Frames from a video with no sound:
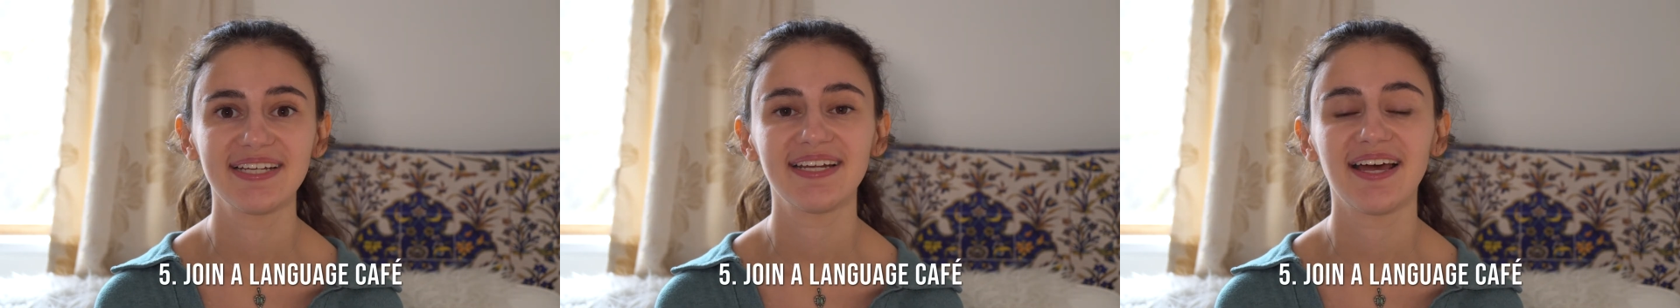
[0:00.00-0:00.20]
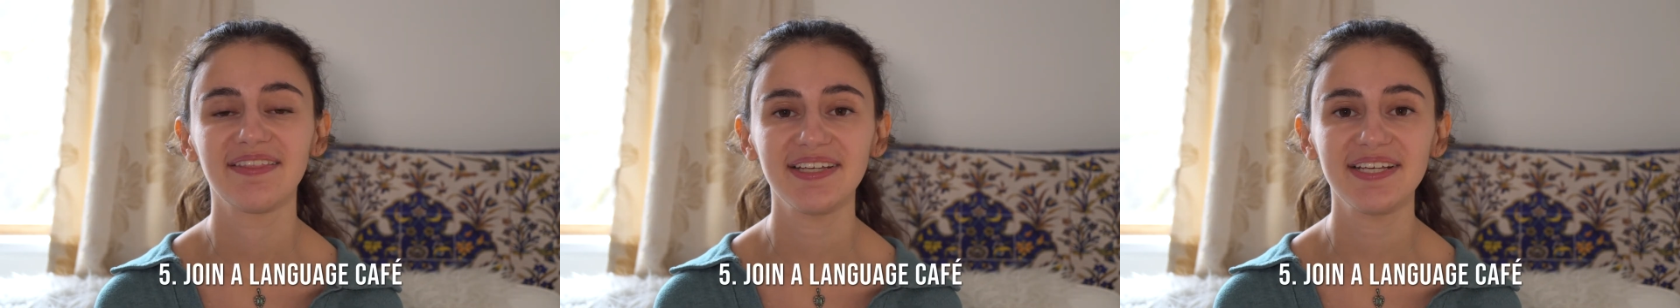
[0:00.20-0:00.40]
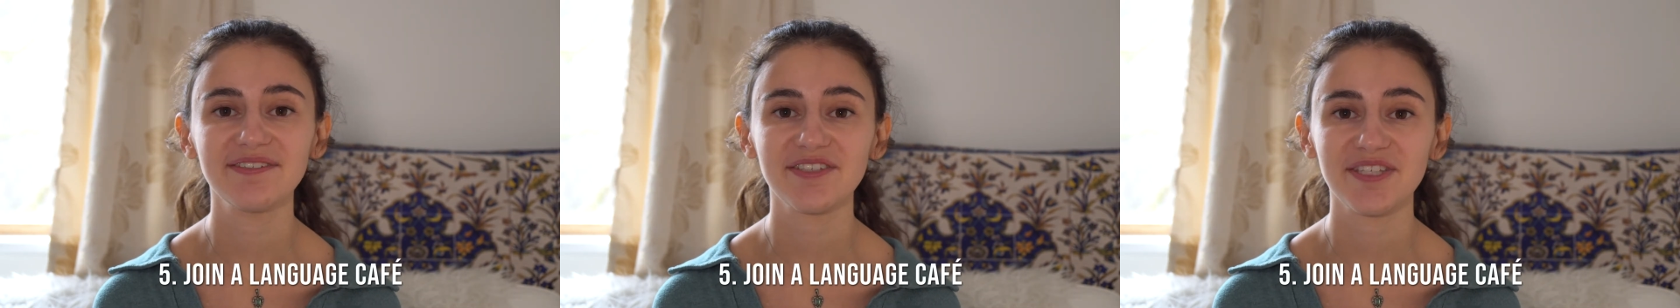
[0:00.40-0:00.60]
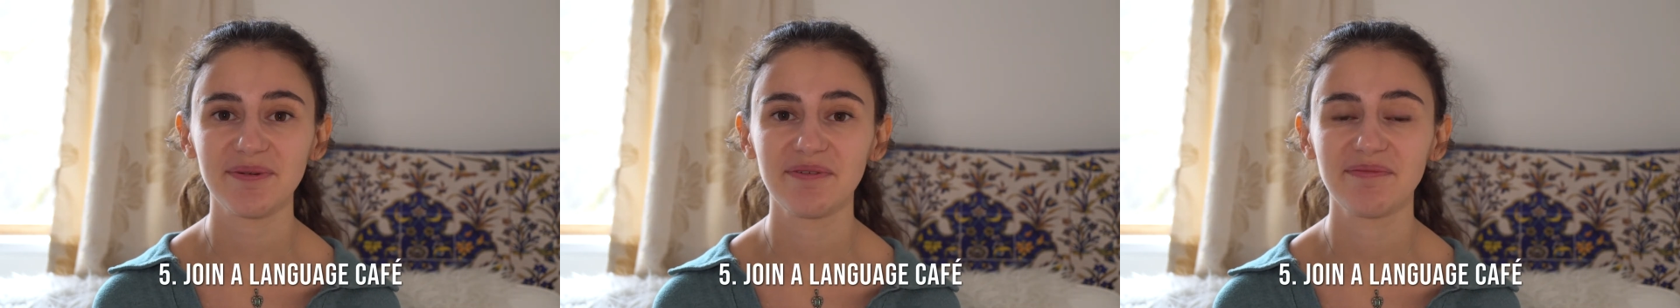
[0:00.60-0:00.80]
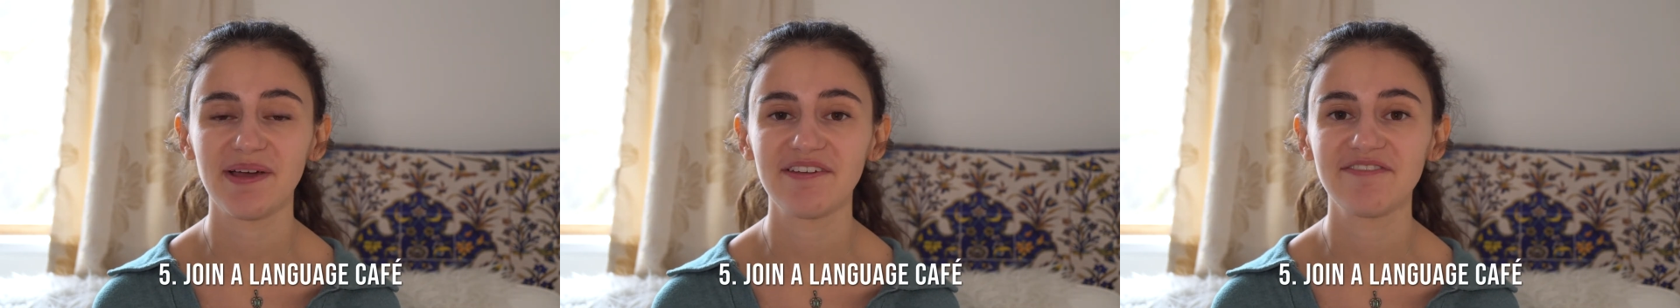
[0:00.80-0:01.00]
Now, these are some
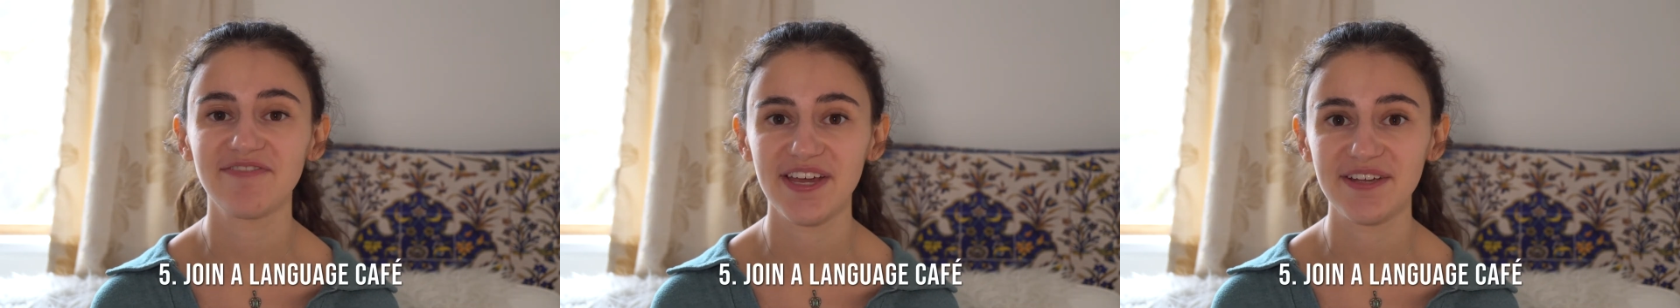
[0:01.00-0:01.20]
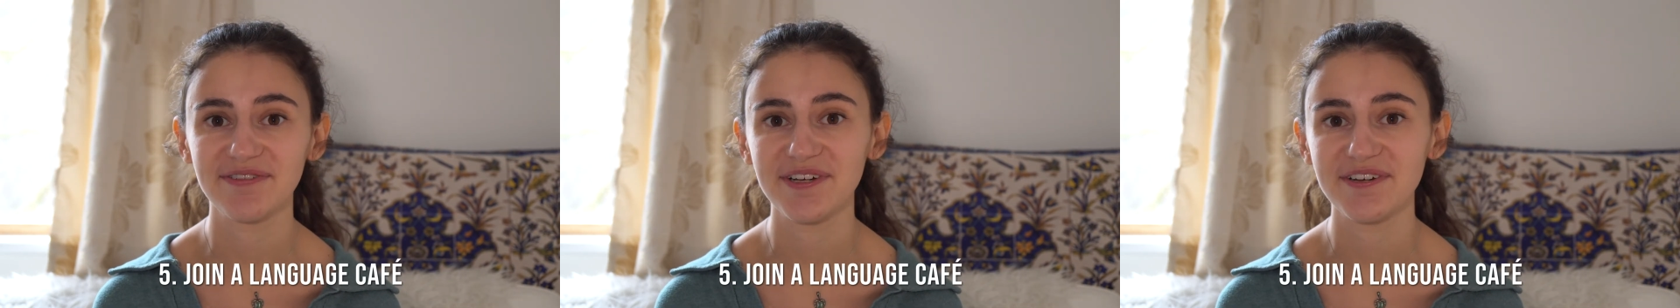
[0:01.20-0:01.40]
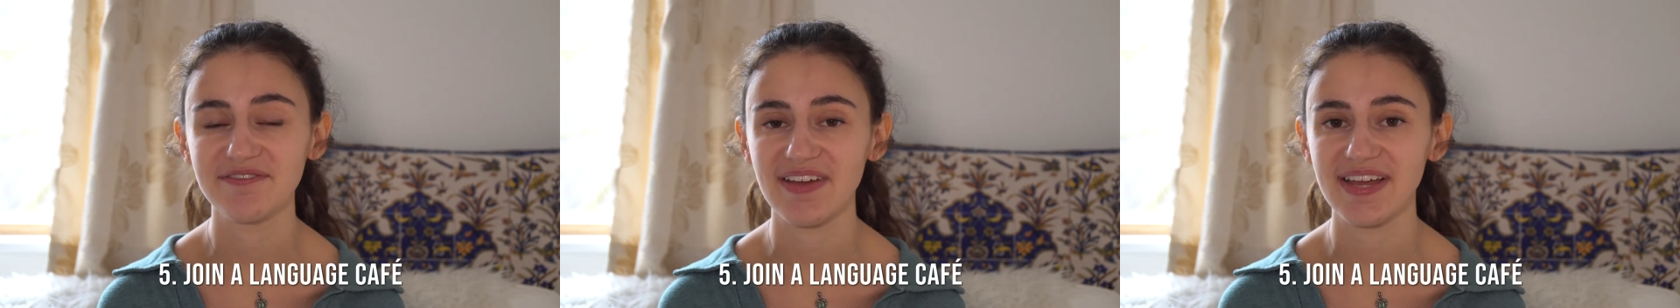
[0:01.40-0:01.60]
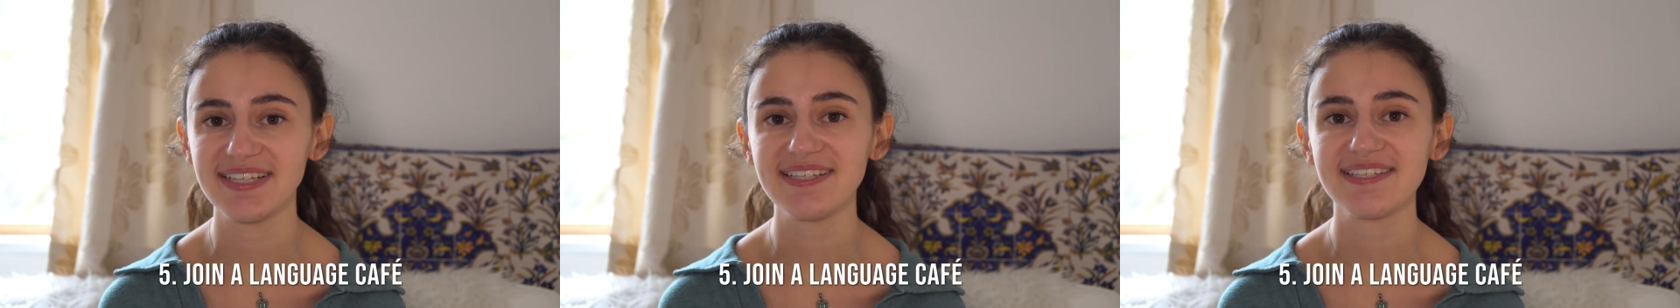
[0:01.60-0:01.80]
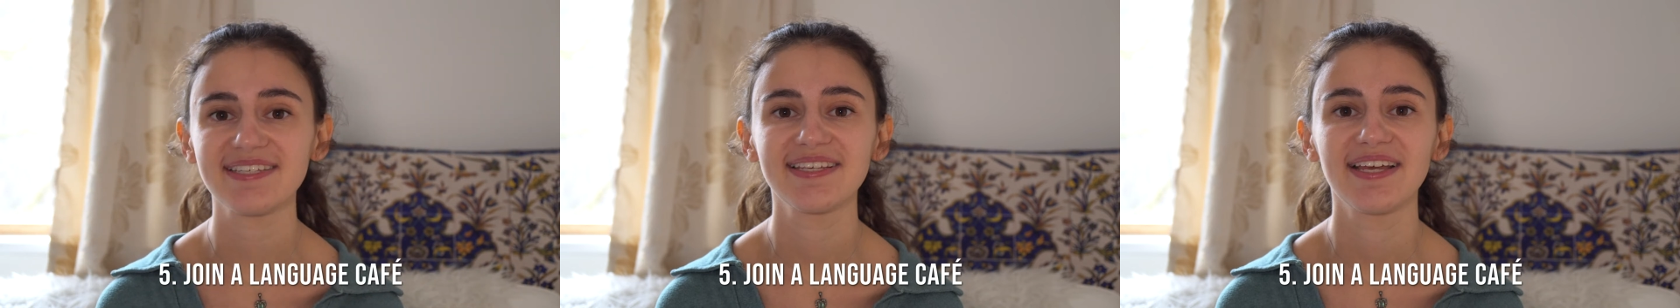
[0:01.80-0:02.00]
of my favorite
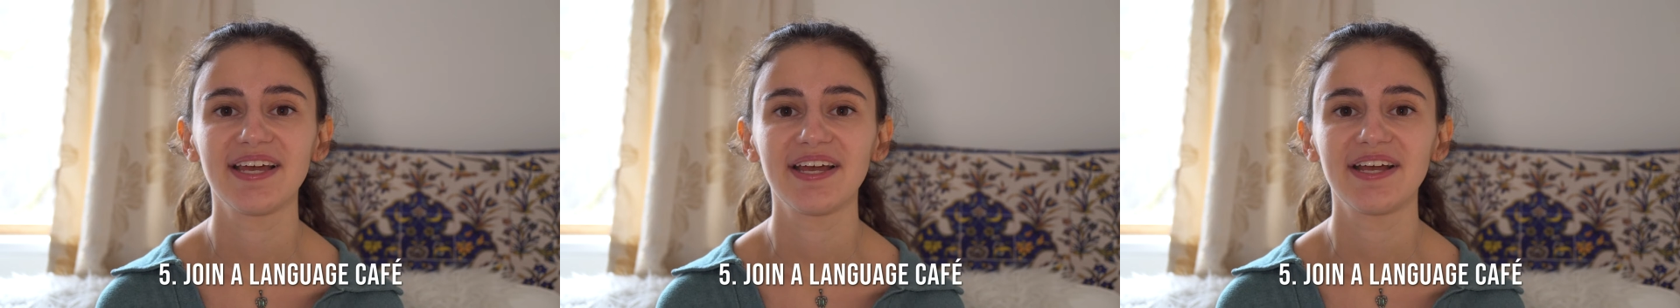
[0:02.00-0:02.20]
events.